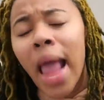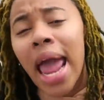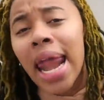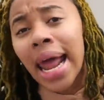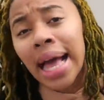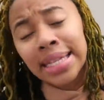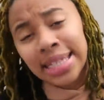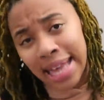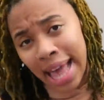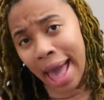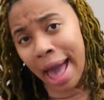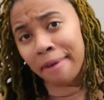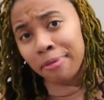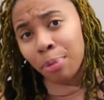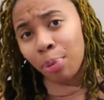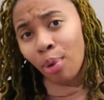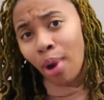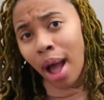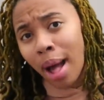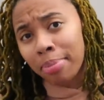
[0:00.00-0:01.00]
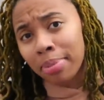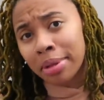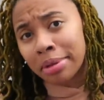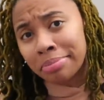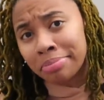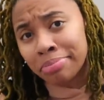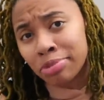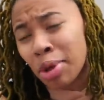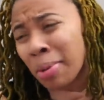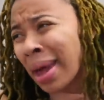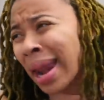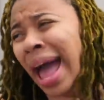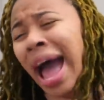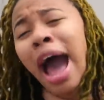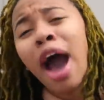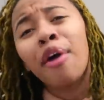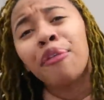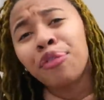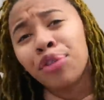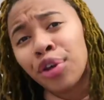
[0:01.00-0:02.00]
and I say I have a problem, no matter
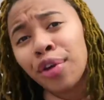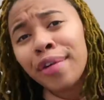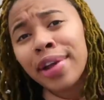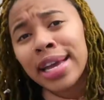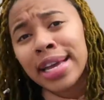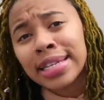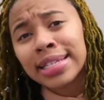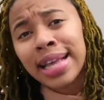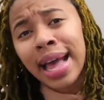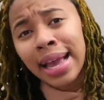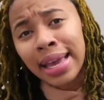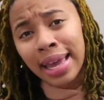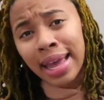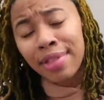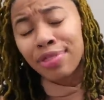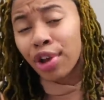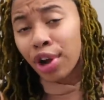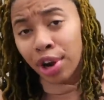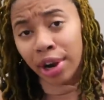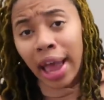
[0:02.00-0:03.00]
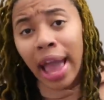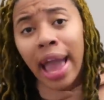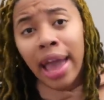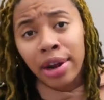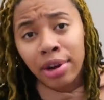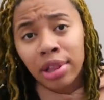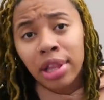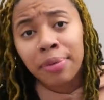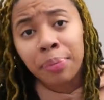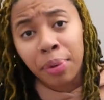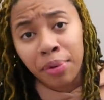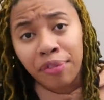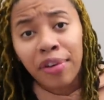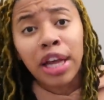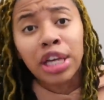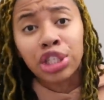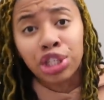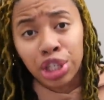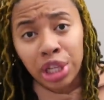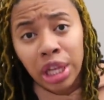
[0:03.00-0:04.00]
how furious I get, they're gonna handle it
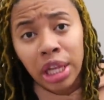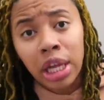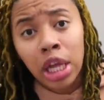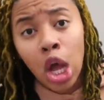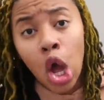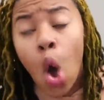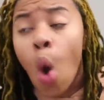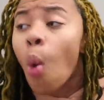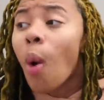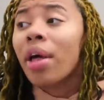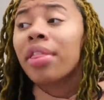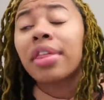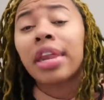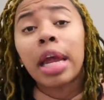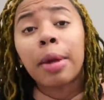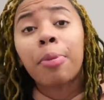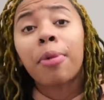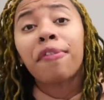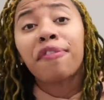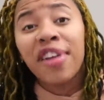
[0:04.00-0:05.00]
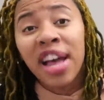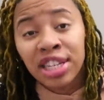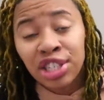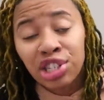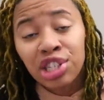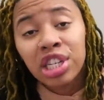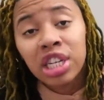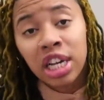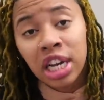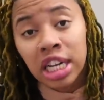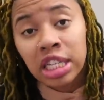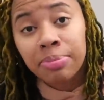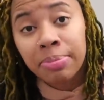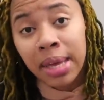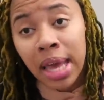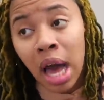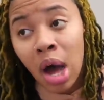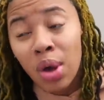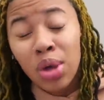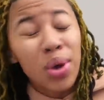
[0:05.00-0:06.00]
professionally. Whether they professionally cuss
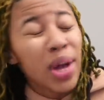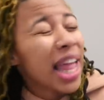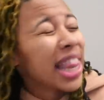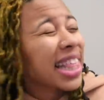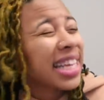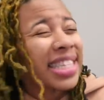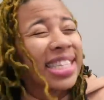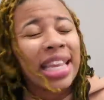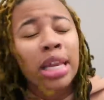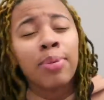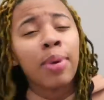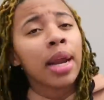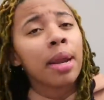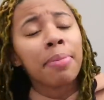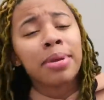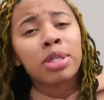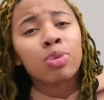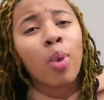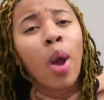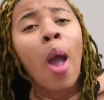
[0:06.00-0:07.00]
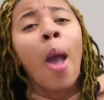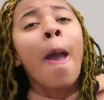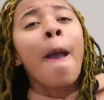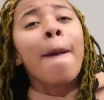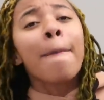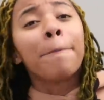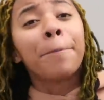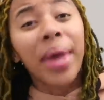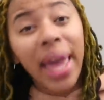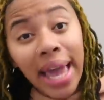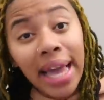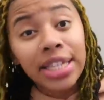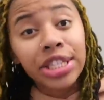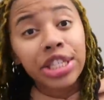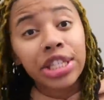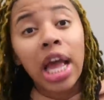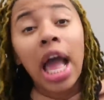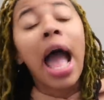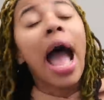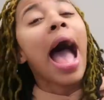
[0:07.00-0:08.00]
me out, that's anywhere in the business world.
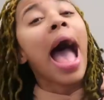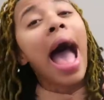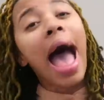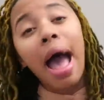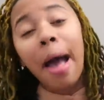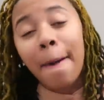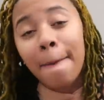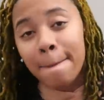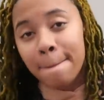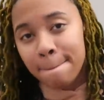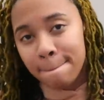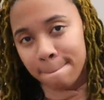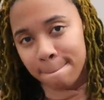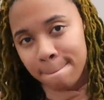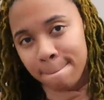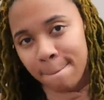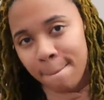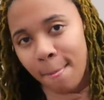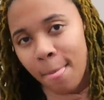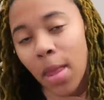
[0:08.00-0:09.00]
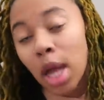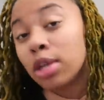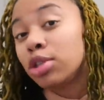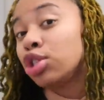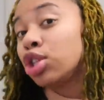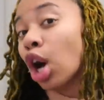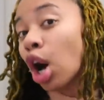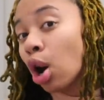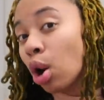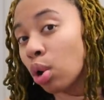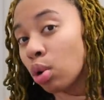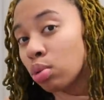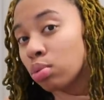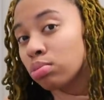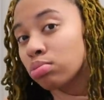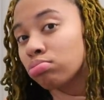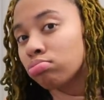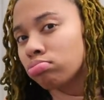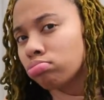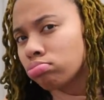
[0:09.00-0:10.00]
Bitch, I don't.